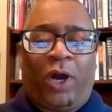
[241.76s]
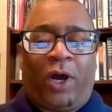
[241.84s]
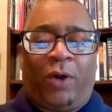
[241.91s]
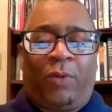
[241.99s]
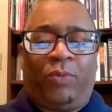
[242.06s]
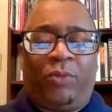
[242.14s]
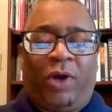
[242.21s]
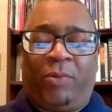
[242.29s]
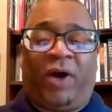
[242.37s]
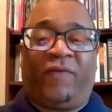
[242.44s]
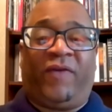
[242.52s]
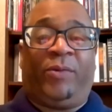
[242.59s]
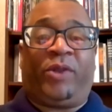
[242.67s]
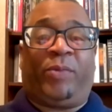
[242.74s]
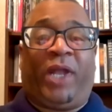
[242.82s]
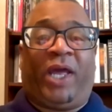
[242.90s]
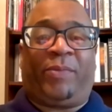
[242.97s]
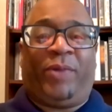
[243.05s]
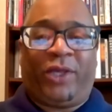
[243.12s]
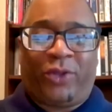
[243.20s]
uh, about famous
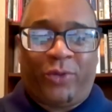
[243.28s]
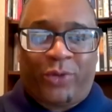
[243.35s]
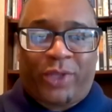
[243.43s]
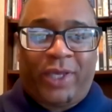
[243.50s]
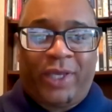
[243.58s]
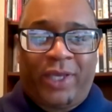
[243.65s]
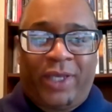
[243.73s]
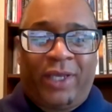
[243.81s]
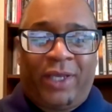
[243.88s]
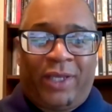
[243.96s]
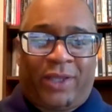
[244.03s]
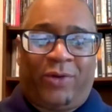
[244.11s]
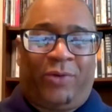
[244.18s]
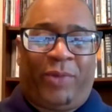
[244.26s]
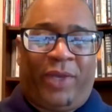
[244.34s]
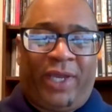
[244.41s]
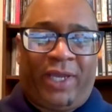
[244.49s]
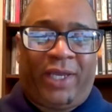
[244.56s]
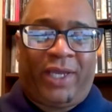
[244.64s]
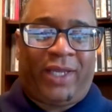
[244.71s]
Black pictures. So,
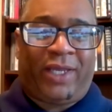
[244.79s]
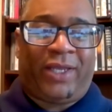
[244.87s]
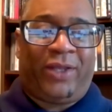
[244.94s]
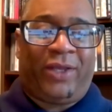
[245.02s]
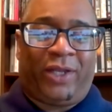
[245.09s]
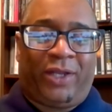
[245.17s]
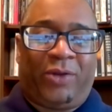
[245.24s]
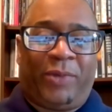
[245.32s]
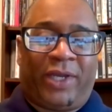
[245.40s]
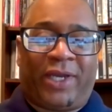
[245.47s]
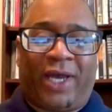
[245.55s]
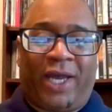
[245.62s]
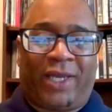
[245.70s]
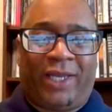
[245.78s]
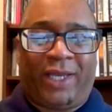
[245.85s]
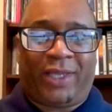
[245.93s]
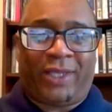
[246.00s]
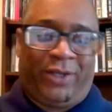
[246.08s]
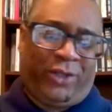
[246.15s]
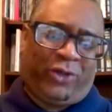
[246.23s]
being you know, a little bit cocky,
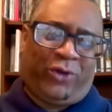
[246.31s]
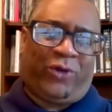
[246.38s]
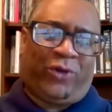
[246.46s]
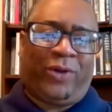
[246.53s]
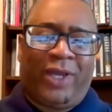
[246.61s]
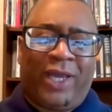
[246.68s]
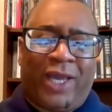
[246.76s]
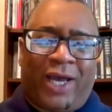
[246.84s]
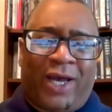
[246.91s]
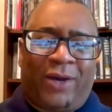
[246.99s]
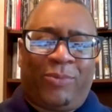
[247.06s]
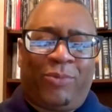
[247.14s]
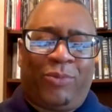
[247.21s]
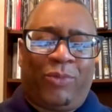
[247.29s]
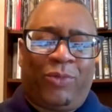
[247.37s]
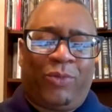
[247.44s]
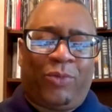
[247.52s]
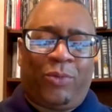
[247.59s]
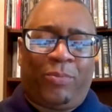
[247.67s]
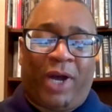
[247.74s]
I said, sure, uh,
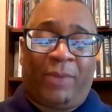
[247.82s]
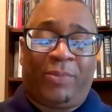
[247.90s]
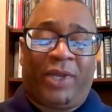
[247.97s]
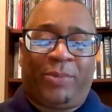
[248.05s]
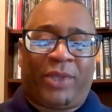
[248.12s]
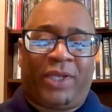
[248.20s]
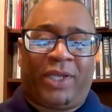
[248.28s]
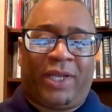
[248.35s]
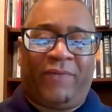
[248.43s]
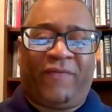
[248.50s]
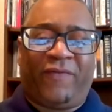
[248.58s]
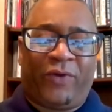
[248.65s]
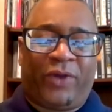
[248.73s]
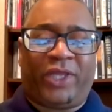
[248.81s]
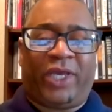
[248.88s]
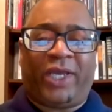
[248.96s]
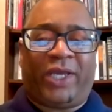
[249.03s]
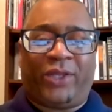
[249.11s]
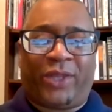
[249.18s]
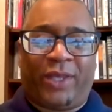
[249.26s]
Bob Gibson and Fergie
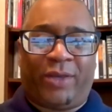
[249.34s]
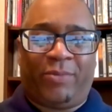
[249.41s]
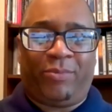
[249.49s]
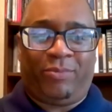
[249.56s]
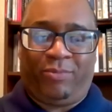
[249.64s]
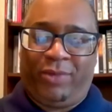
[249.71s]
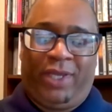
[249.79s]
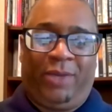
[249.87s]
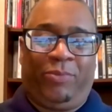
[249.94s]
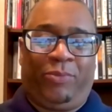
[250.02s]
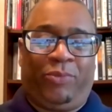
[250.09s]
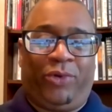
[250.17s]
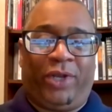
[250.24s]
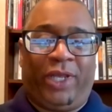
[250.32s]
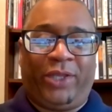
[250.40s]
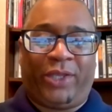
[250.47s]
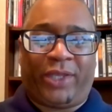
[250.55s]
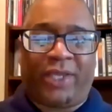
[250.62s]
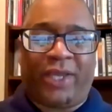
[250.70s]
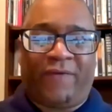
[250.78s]
Jenkins. Pretty
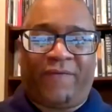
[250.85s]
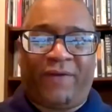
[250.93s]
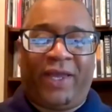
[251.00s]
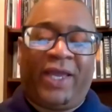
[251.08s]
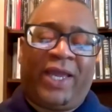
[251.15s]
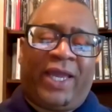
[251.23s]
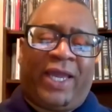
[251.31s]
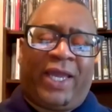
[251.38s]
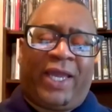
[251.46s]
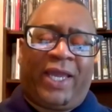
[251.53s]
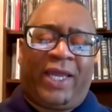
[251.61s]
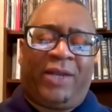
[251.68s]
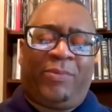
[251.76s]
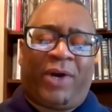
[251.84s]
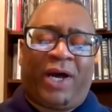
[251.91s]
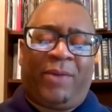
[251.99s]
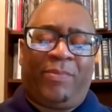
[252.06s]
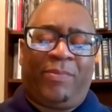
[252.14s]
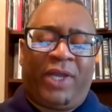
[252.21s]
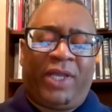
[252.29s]
easy stuff. And
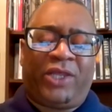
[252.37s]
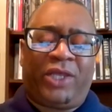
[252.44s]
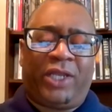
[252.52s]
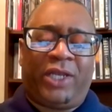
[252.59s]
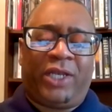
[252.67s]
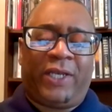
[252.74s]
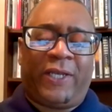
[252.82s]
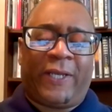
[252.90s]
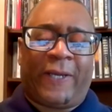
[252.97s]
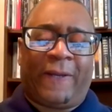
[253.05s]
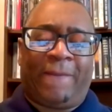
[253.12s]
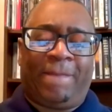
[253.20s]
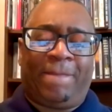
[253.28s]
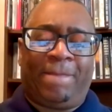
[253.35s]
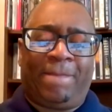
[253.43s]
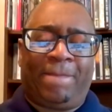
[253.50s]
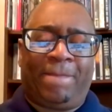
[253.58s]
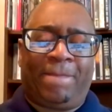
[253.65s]
Bob mentioned, um,